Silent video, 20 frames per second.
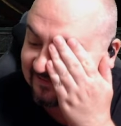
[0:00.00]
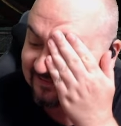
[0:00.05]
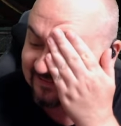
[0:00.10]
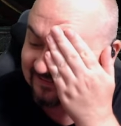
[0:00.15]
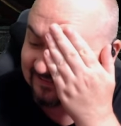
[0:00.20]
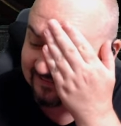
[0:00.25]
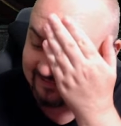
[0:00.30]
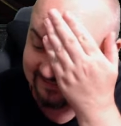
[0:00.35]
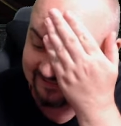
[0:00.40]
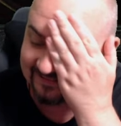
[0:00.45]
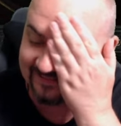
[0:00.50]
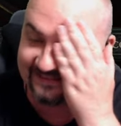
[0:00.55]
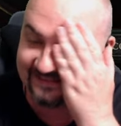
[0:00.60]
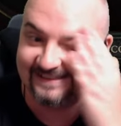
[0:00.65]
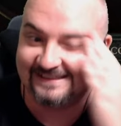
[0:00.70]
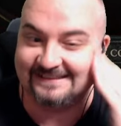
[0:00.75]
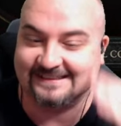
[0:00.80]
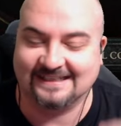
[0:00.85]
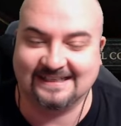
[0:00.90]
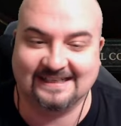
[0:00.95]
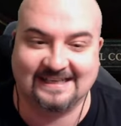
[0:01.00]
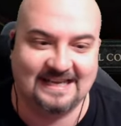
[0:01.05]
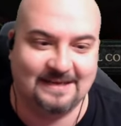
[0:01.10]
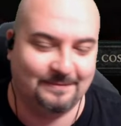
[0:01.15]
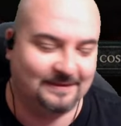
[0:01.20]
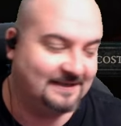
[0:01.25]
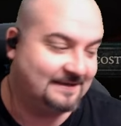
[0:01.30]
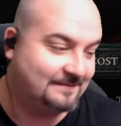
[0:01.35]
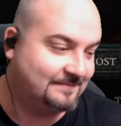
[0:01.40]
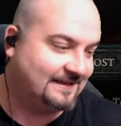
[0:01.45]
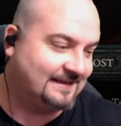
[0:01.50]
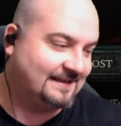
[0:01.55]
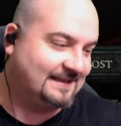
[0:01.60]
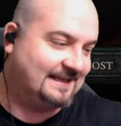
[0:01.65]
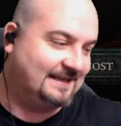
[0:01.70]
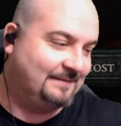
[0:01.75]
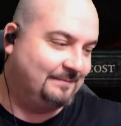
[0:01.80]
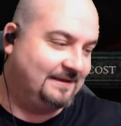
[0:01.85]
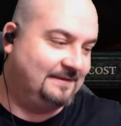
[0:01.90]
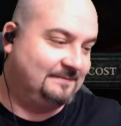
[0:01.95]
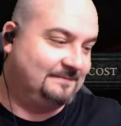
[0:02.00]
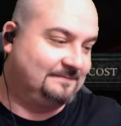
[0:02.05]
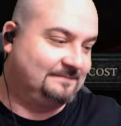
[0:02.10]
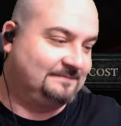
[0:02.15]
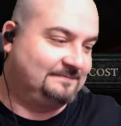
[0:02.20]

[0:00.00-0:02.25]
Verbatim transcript: Oh, I'm going to gamble it. I'm going to gamble it. All